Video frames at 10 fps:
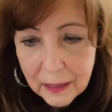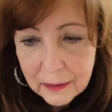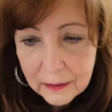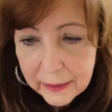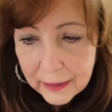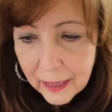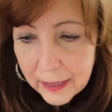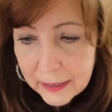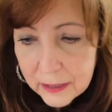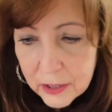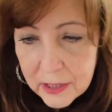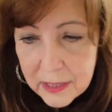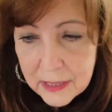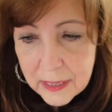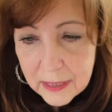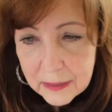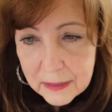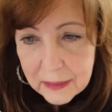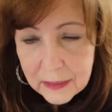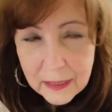like I could just sit
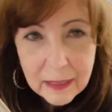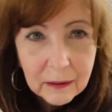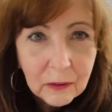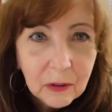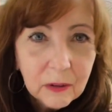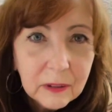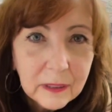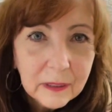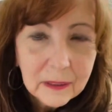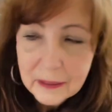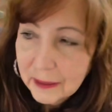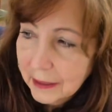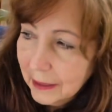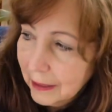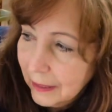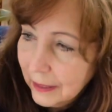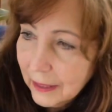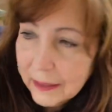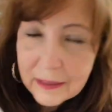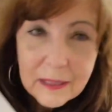and look
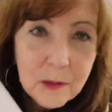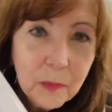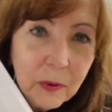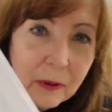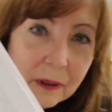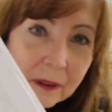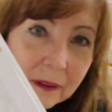at this book